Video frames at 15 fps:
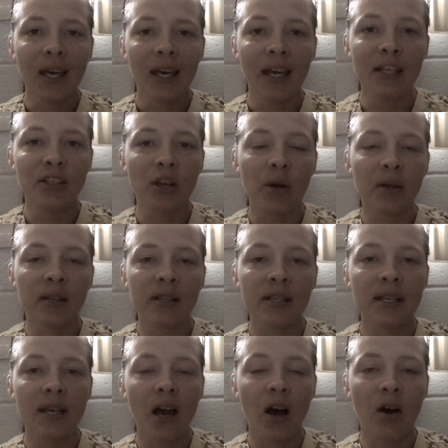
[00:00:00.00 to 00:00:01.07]
He
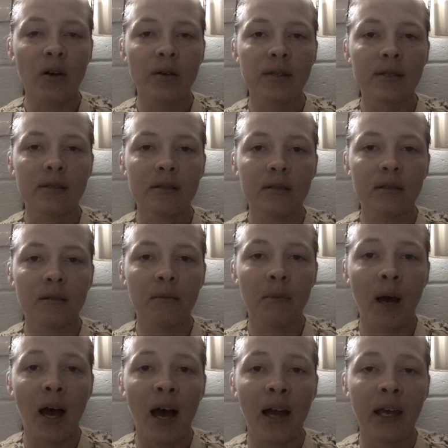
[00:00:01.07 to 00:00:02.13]
jokingly calls
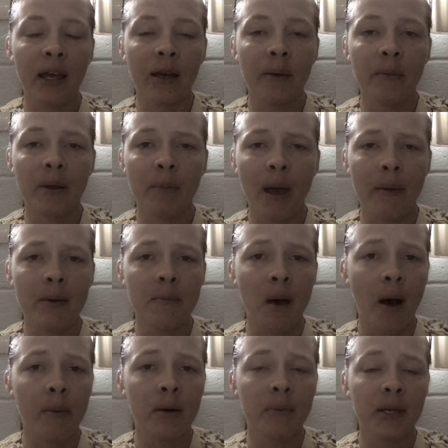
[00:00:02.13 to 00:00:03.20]
my IM the baby
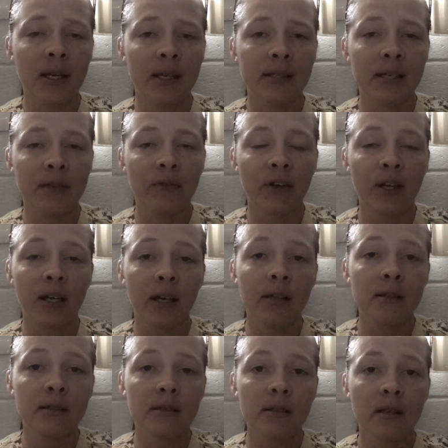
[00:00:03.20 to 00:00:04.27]
mama because he
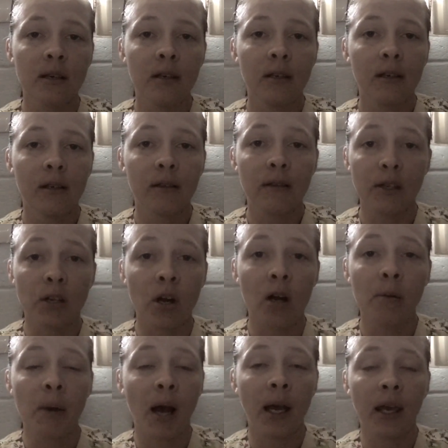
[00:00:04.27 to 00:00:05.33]
forgets the
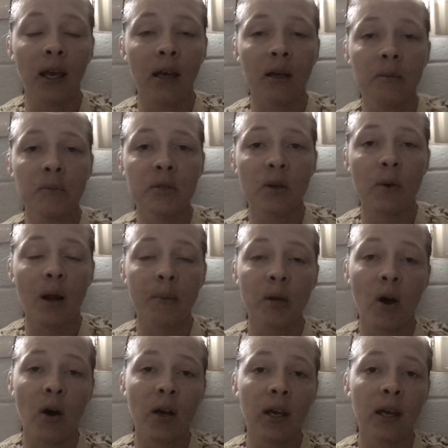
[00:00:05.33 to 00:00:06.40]
term IM. So when I'm
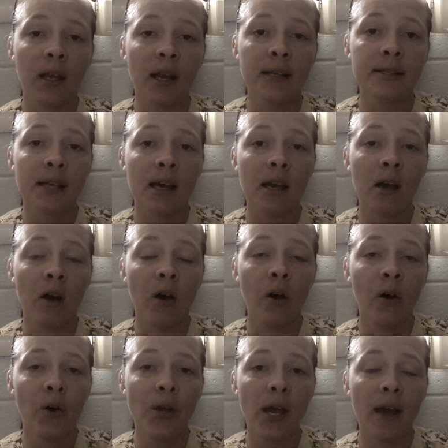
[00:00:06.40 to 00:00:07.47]
talking and I say,
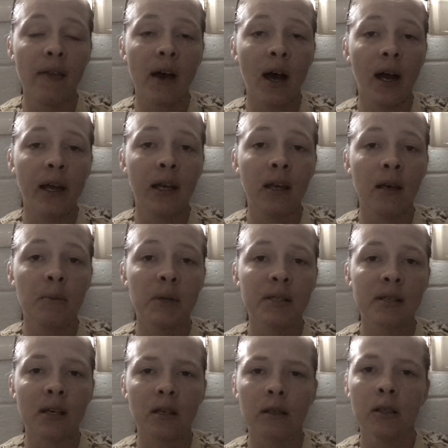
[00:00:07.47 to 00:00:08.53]
oh yeah, the IM,
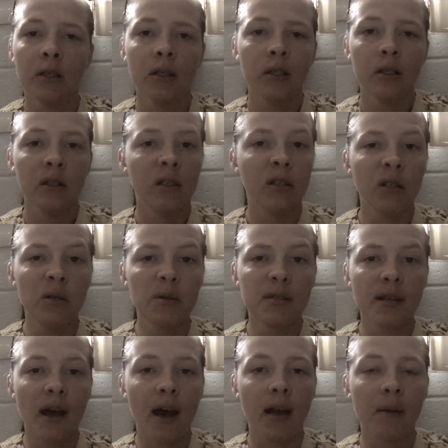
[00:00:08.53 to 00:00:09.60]
he's like, who's that?